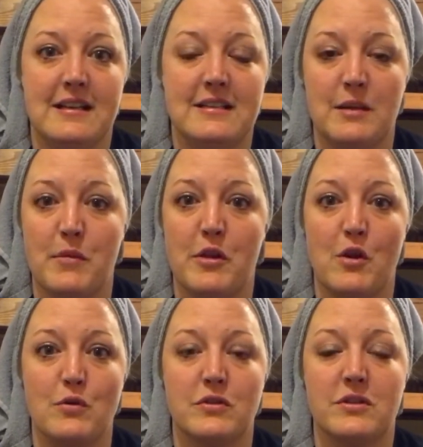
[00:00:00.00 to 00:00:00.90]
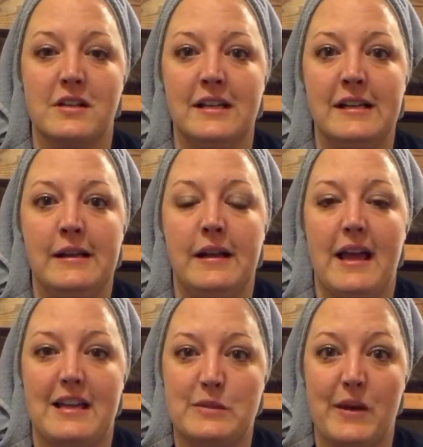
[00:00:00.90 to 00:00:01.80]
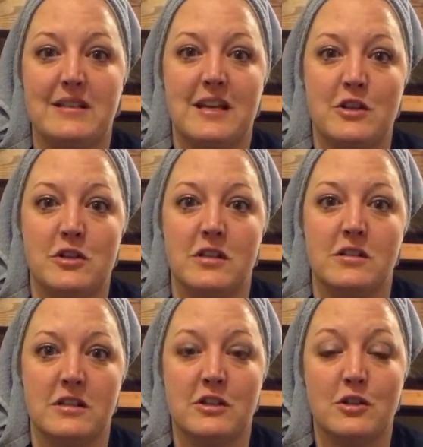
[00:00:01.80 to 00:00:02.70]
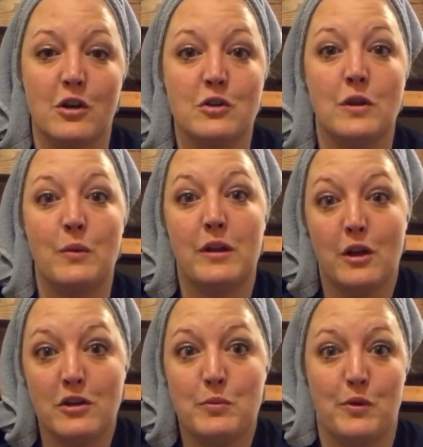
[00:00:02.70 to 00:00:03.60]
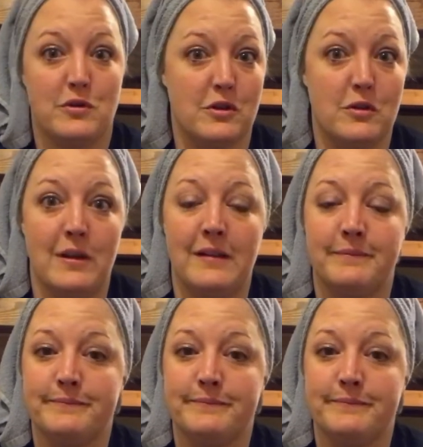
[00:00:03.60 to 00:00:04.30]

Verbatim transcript: some of those expectations and start doing what you're supposed to be doing,